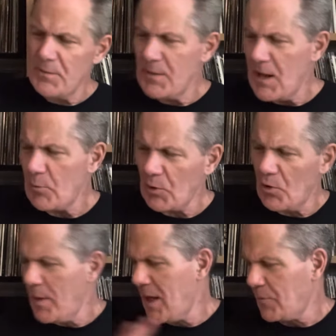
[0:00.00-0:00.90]
Now we're
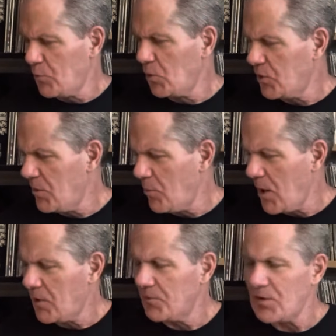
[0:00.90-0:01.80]
going back. We're looking at
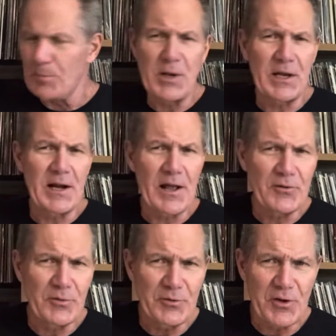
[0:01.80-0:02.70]
records. I'm picking out
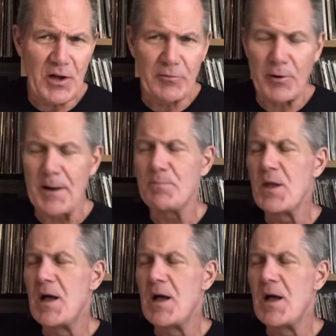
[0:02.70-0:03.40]
some stuff, right?